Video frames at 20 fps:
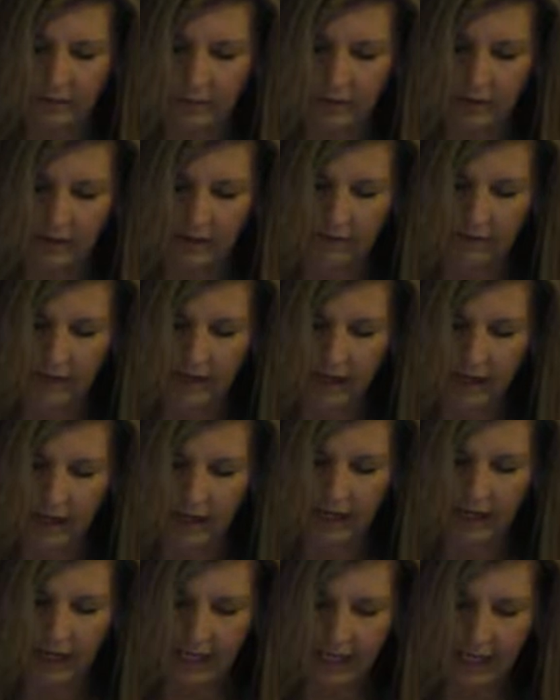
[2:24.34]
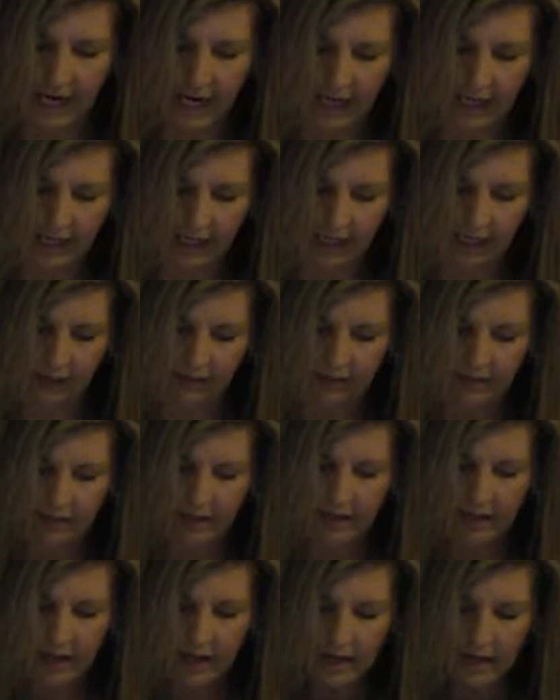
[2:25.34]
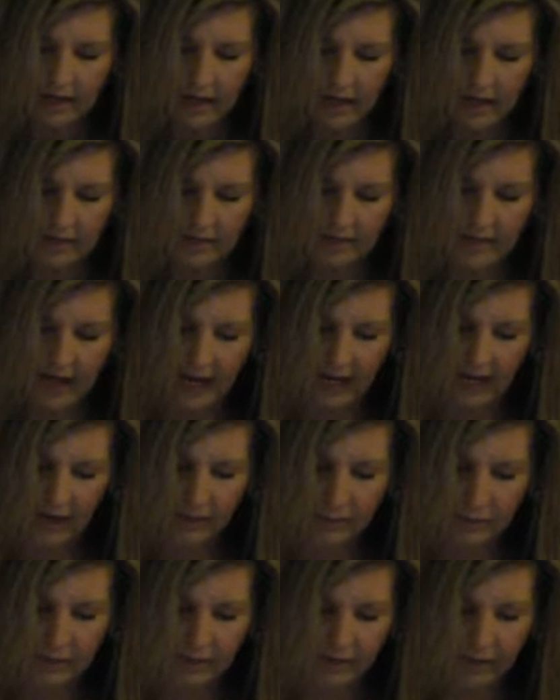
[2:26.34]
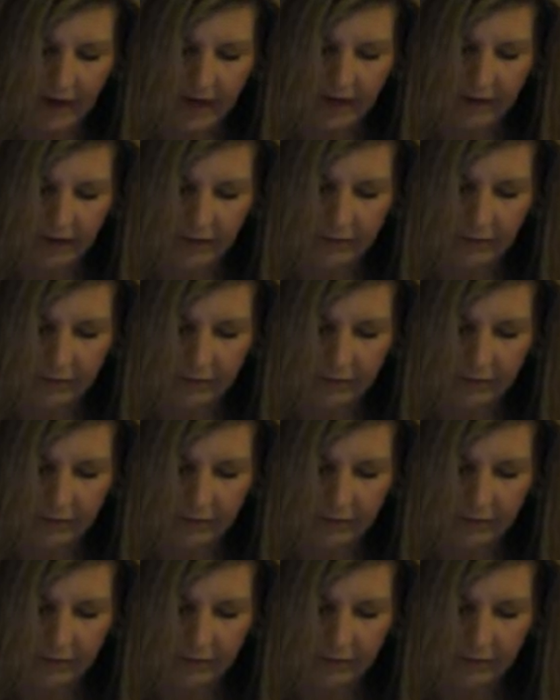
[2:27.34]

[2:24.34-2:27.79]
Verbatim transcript: Bolivia, and Haiti. They provided over